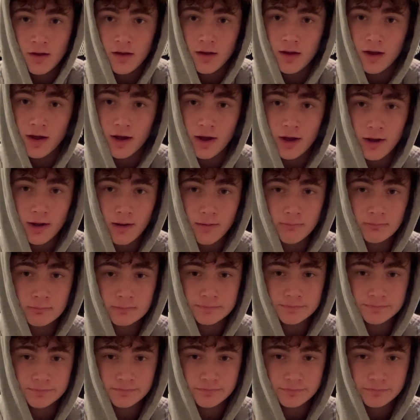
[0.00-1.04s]
But
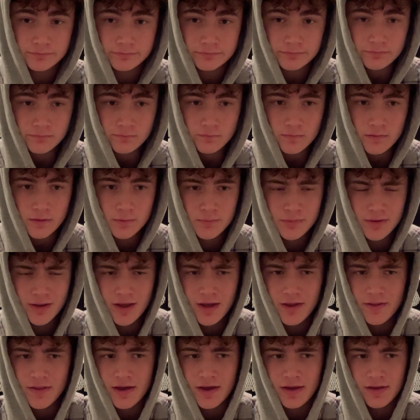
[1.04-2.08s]

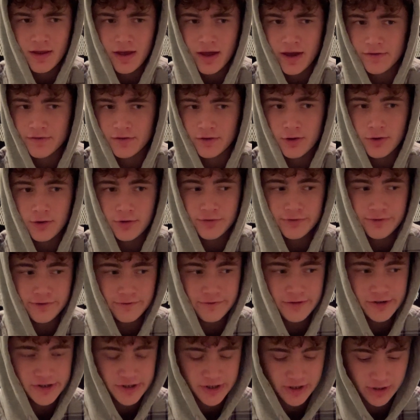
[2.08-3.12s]
yeah, that, as it goes for
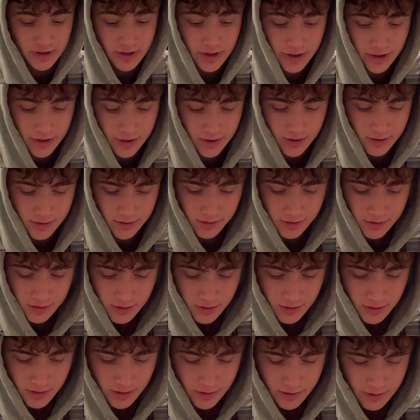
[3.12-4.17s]
fishing at night,
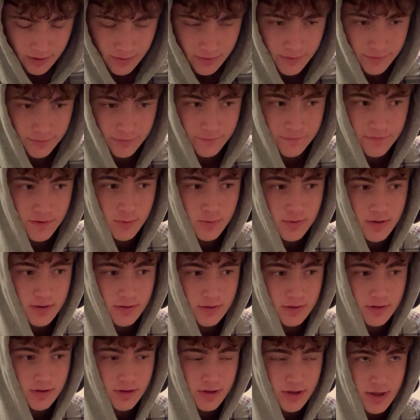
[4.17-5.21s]
there's a few
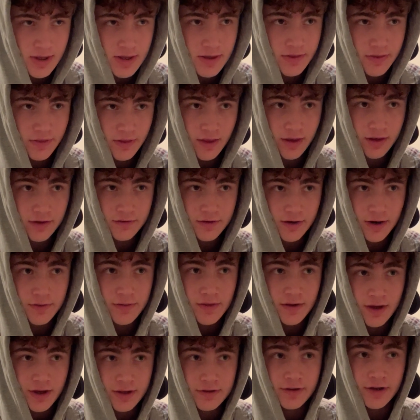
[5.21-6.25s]
key things, and I
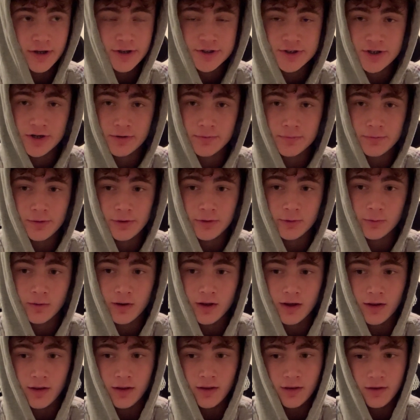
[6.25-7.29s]
think I touched on them pretty
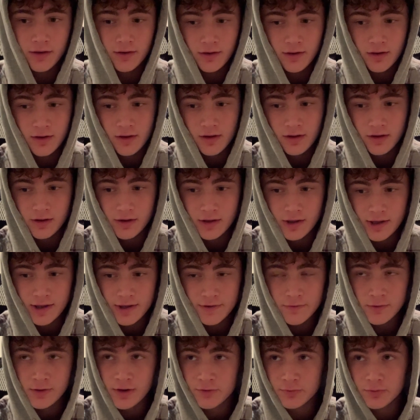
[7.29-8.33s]
well. If
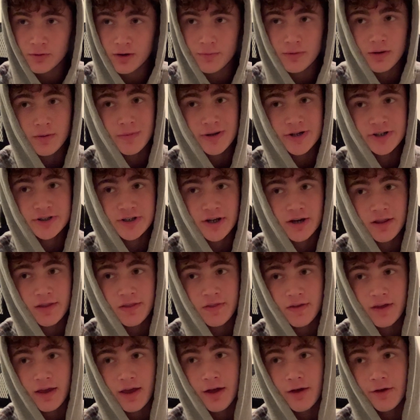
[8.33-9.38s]
you guys want me to mention
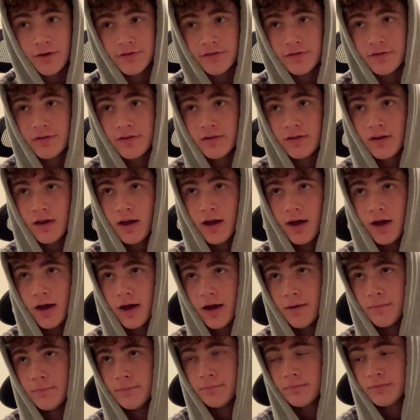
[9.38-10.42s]
anything else,
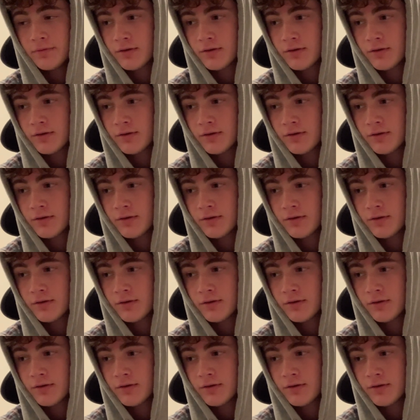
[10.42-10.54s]
I